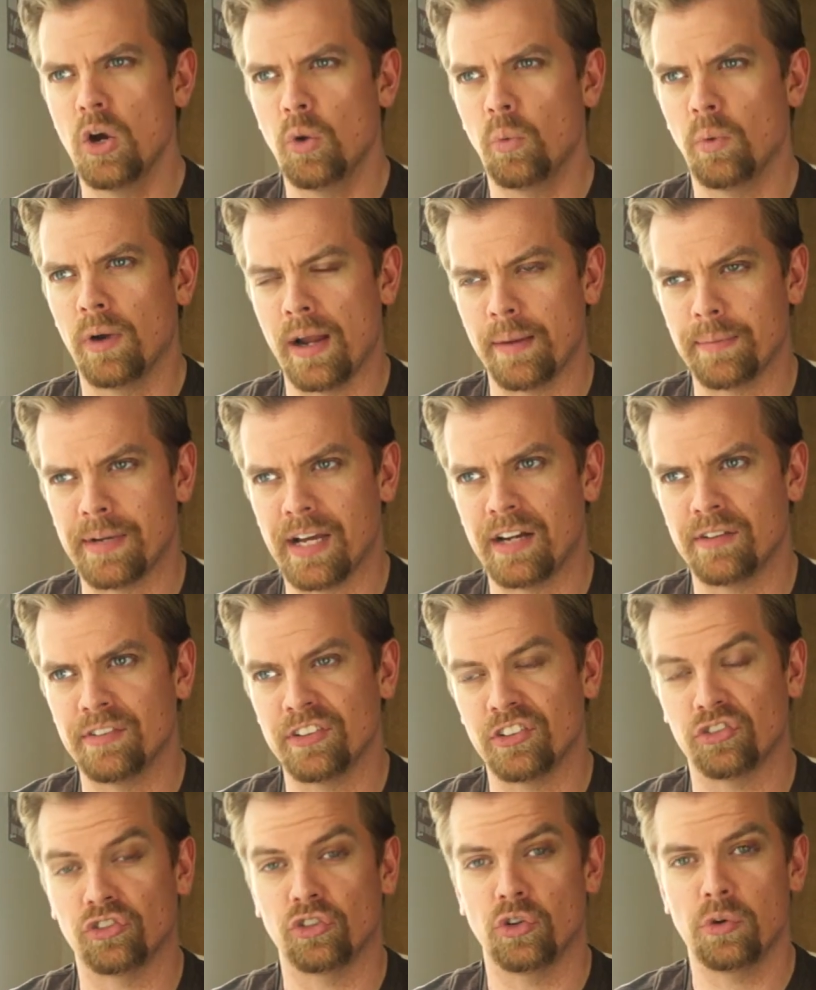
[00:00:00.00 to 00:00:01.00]
What I'm kind of
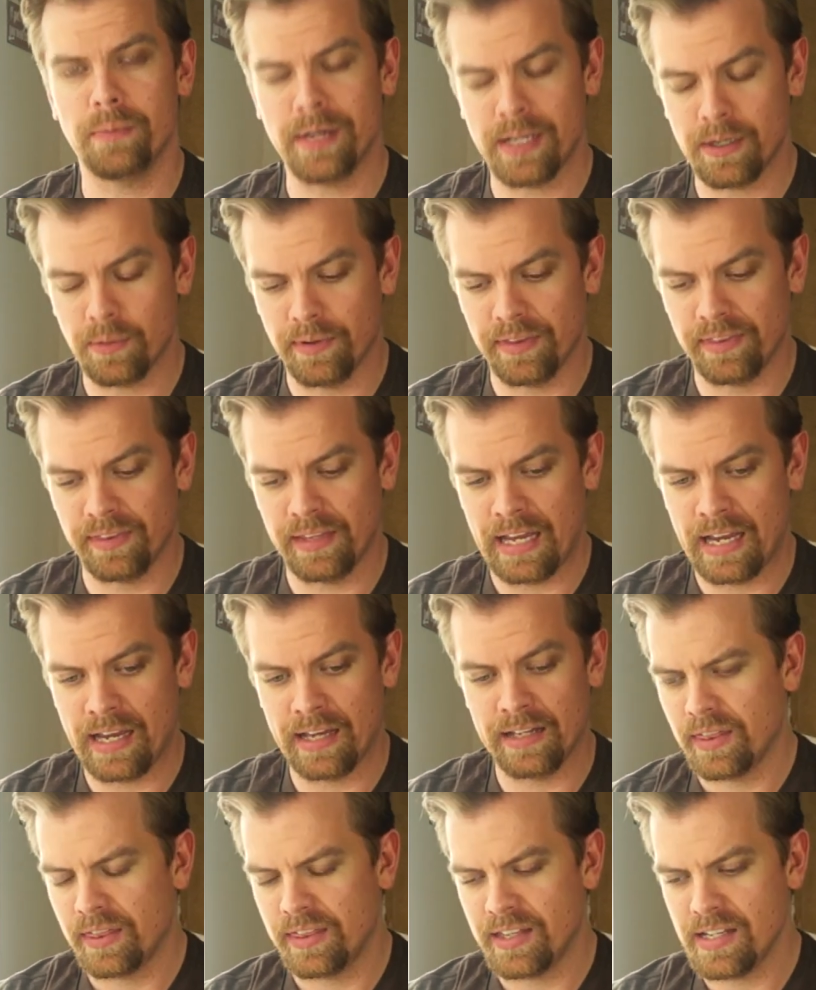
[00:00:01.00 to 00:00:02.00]
assuming with
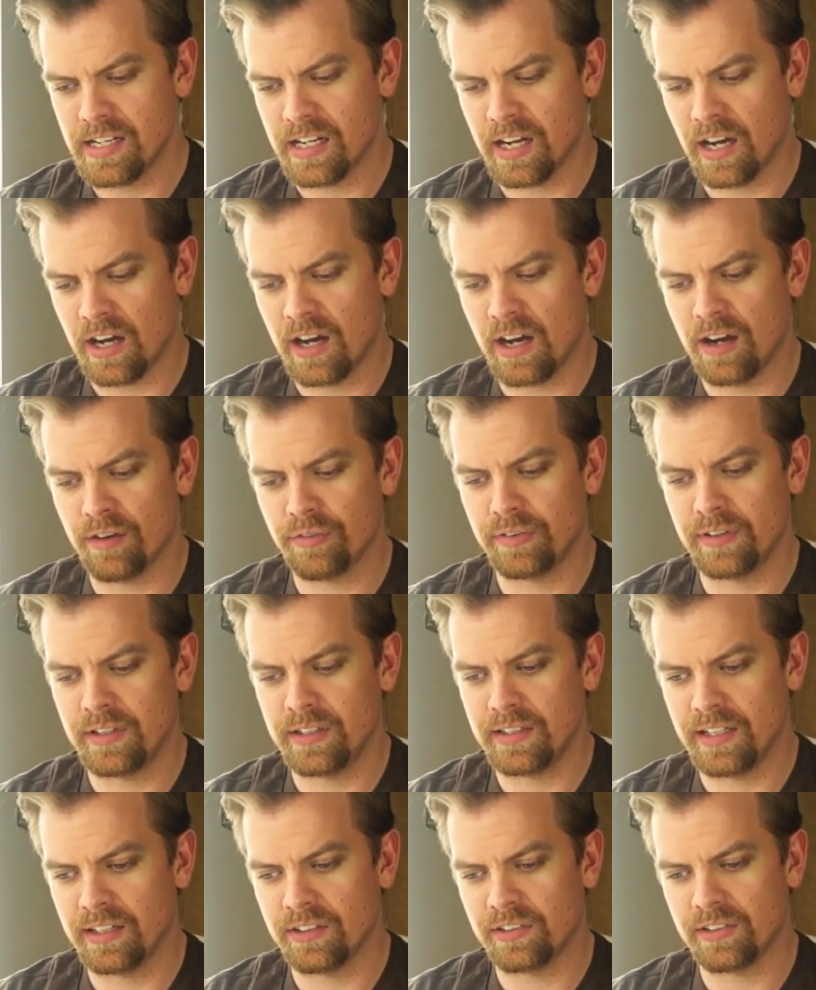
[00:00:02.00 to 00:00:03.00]
that, the coffee,
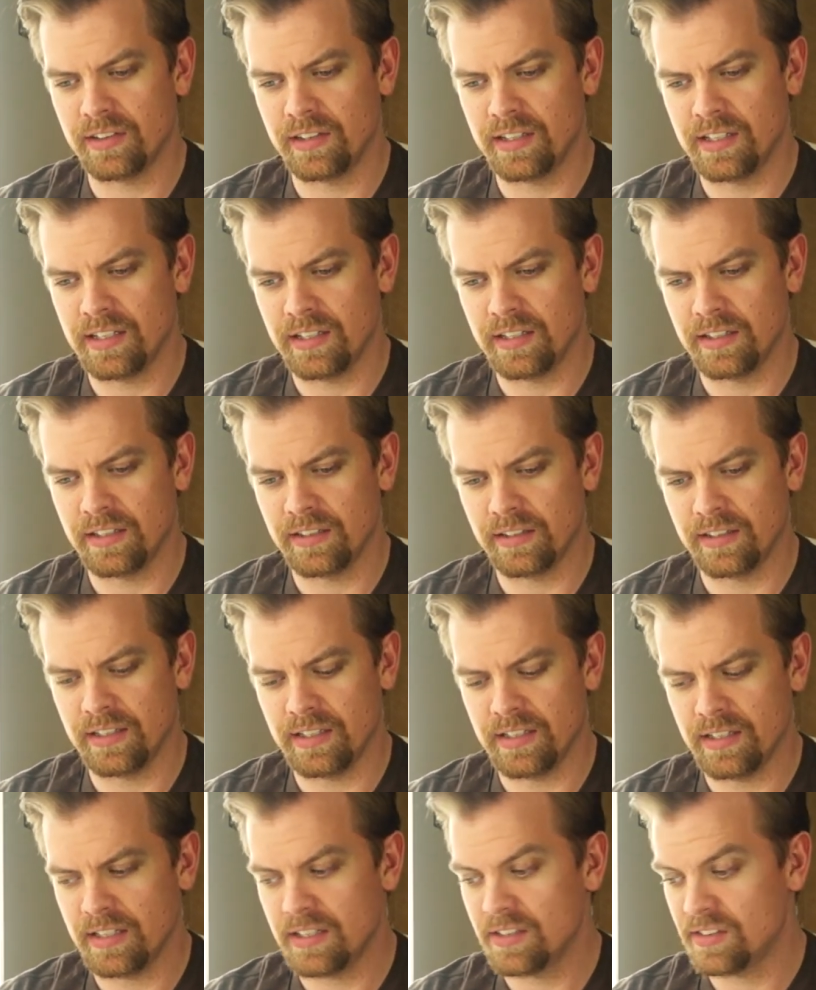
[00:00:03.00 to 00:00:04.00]

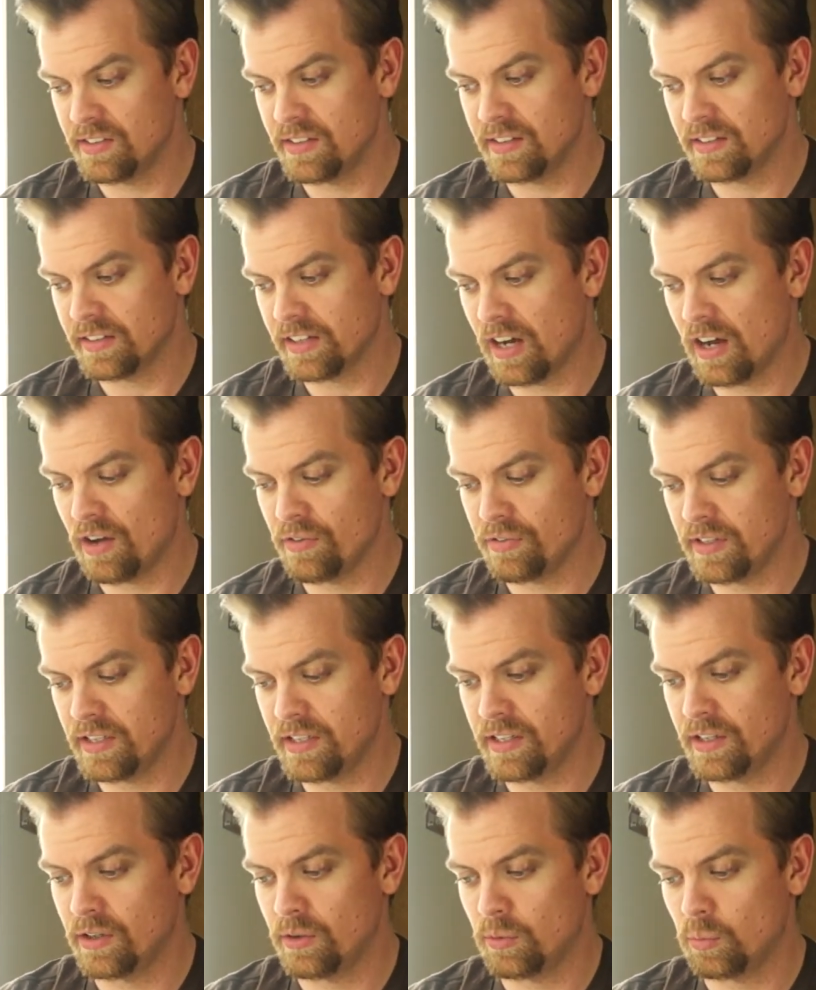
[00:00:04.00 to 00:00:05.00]
the instant coffee
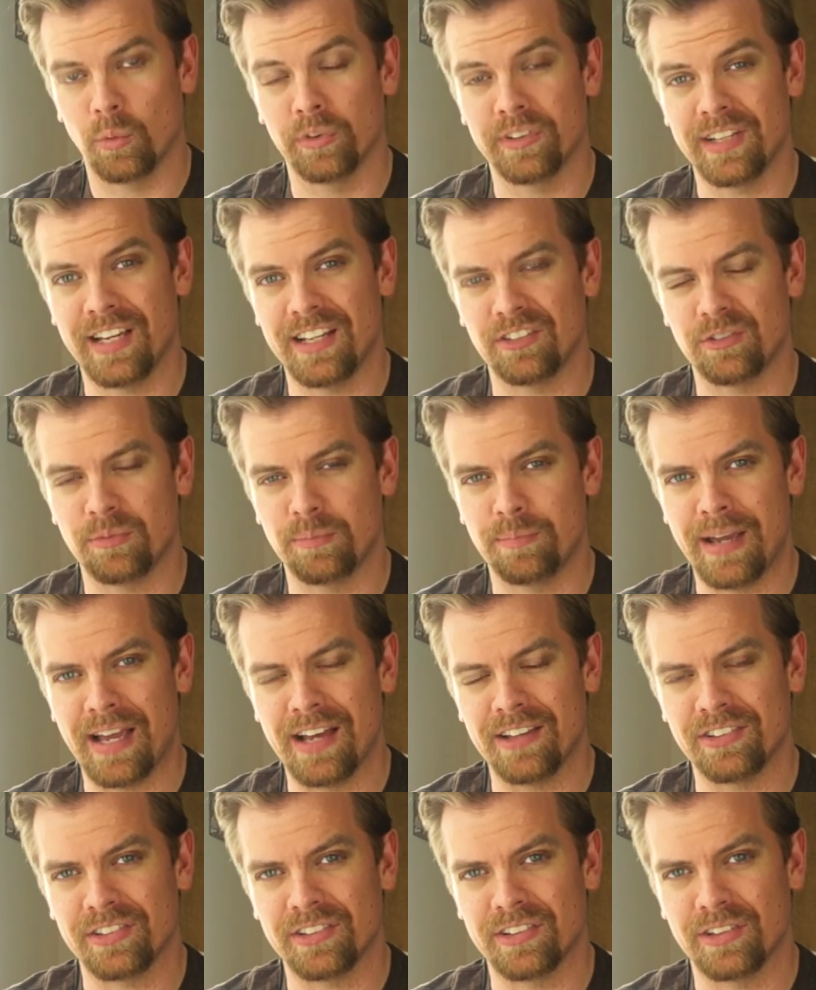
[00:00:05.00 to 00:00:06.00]
here will taste
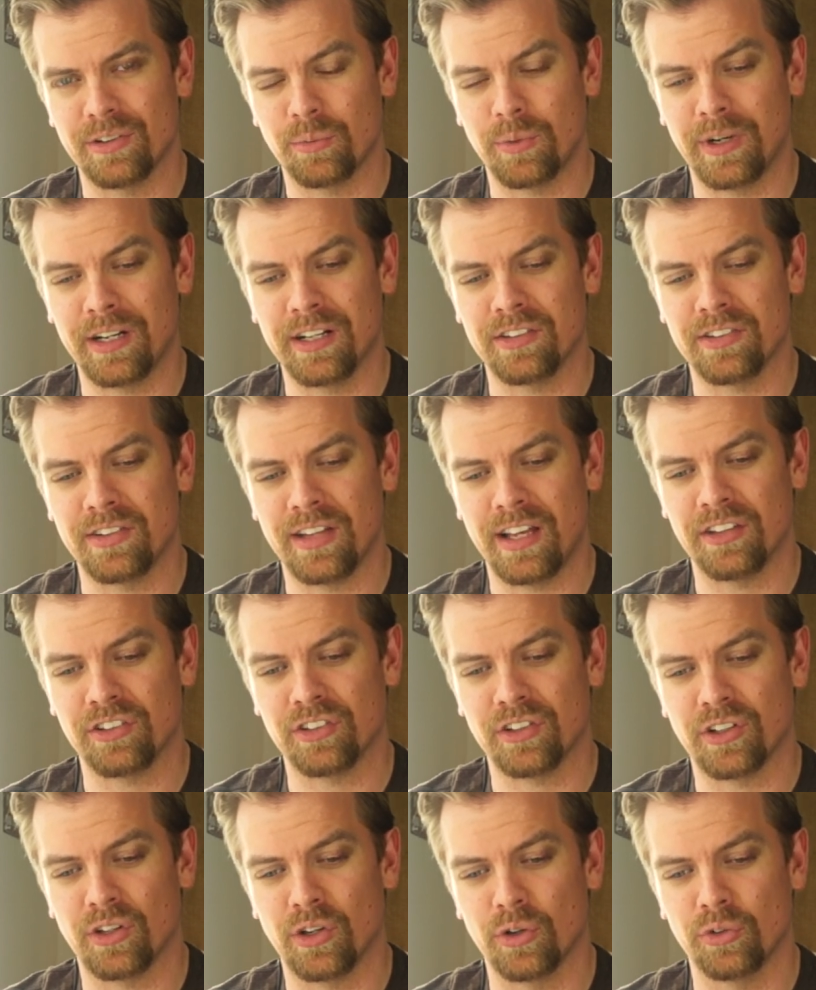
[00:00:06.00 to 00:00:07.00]
best when it's as
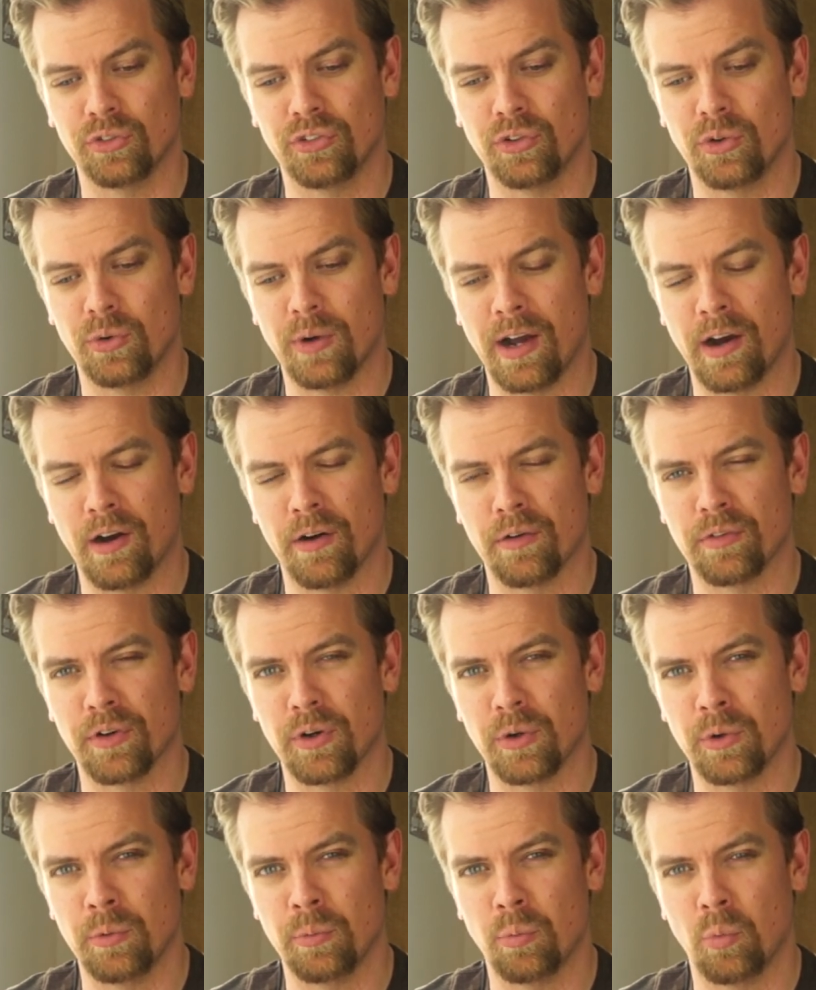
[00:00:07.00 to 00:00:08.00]
close to however
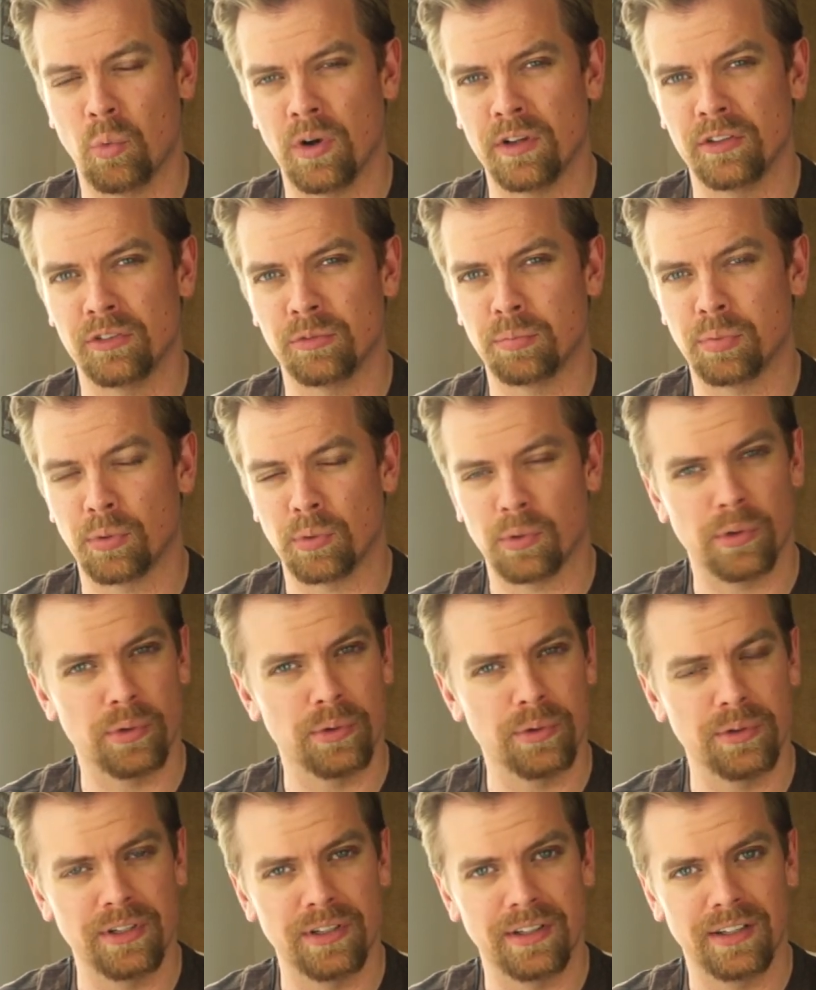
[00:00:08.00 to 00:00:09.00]
it was
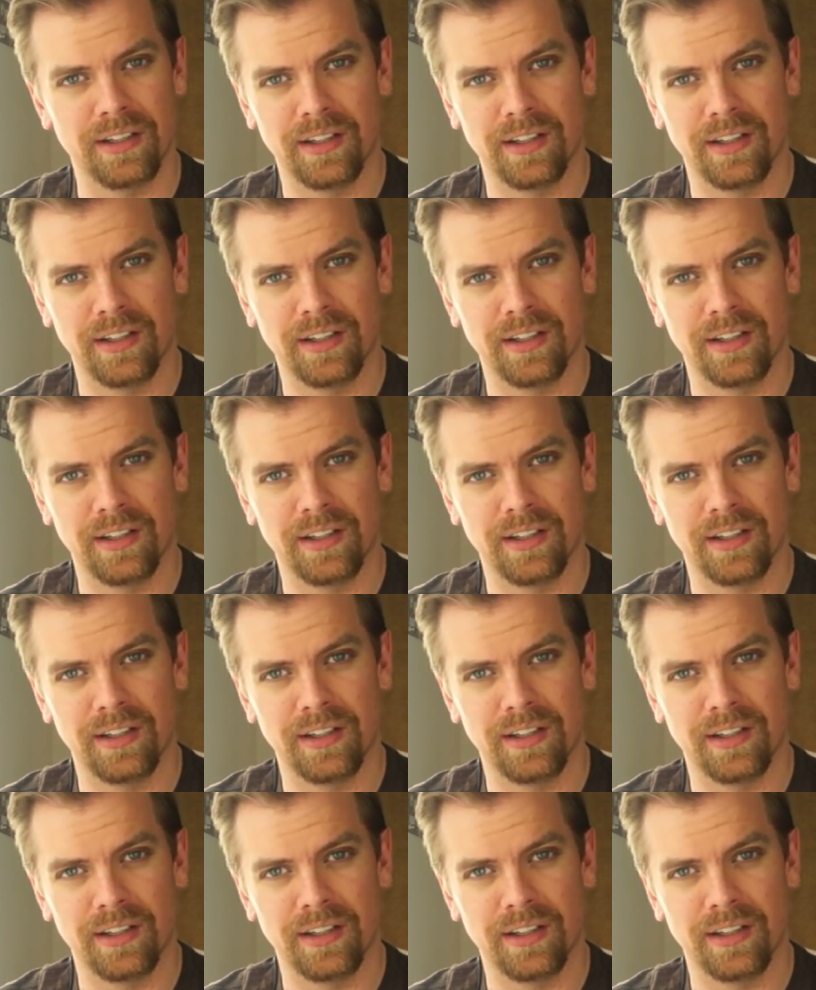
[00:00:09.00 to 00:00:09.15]
brewed.